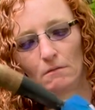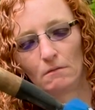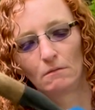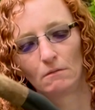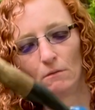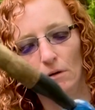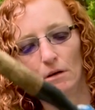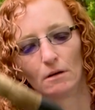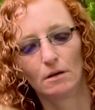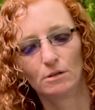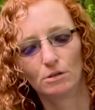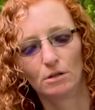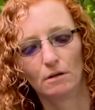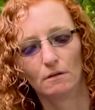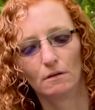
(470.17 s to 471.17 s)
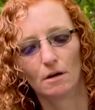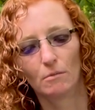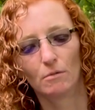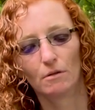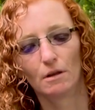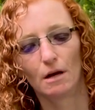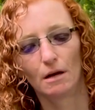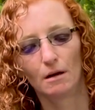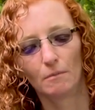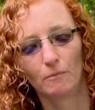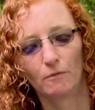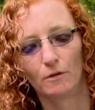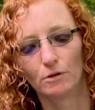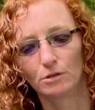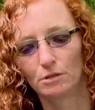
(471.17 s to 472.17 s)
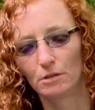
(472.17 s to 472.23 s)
Well, I should have doubled that up first.